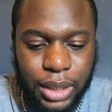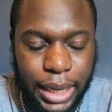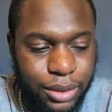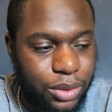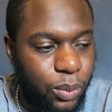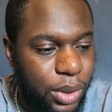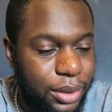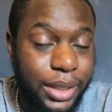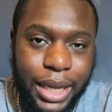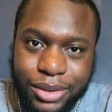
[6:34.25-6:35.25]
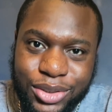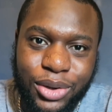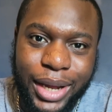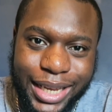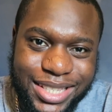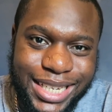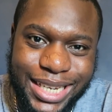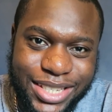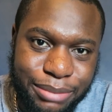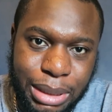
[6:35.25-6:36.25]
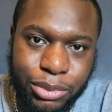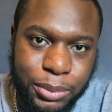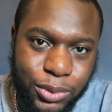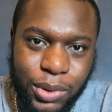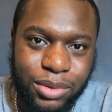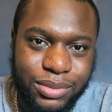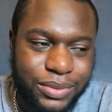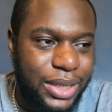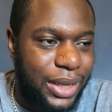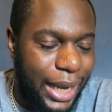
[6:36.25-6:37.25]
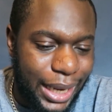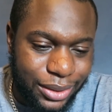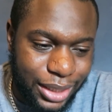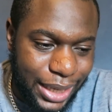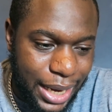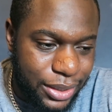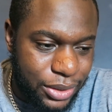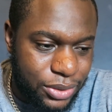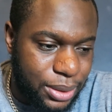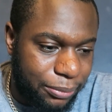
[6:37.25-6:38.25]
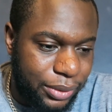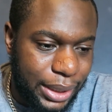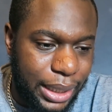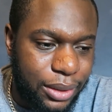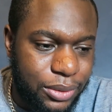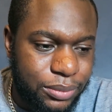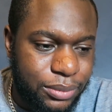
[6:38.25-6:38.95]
And what, yeah, so I guess that is a memorable quote. And the line is something like,